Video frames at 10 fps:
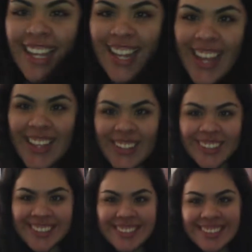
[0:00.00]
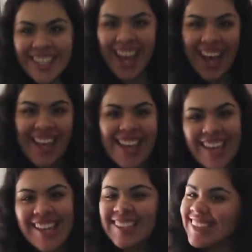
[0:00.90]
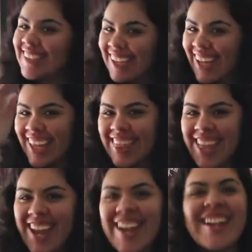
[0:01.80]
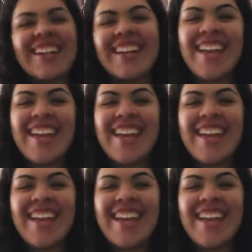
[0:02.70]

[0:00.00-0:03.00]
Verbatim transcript: Hello. Hi. Hi there.